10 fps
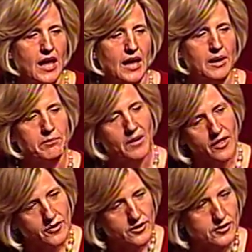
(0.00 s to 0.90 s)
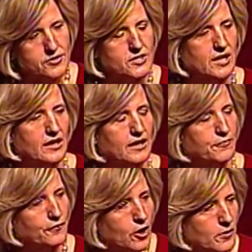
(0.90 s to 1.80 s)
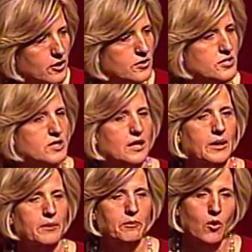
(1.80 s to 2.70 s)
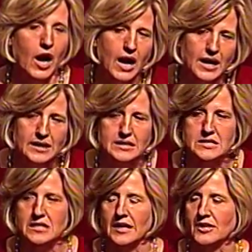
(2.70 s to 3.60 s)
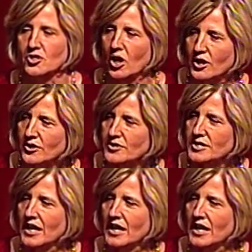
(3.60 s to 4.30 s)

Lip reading: and mothers and farmers and brides and daughters.